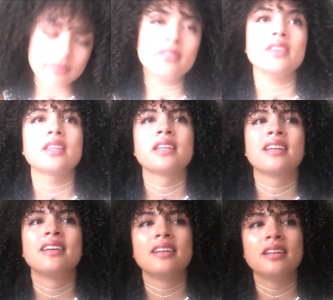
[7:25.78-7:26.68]

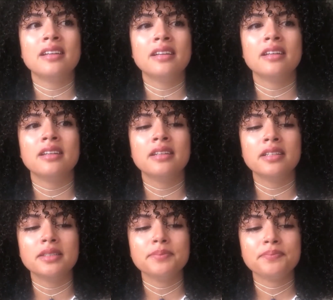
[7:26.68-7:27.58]

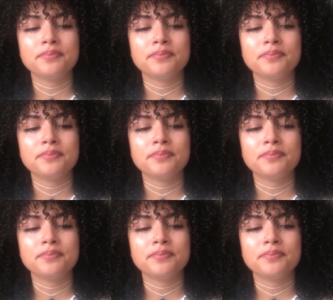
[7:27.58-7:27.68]
(no one is talking)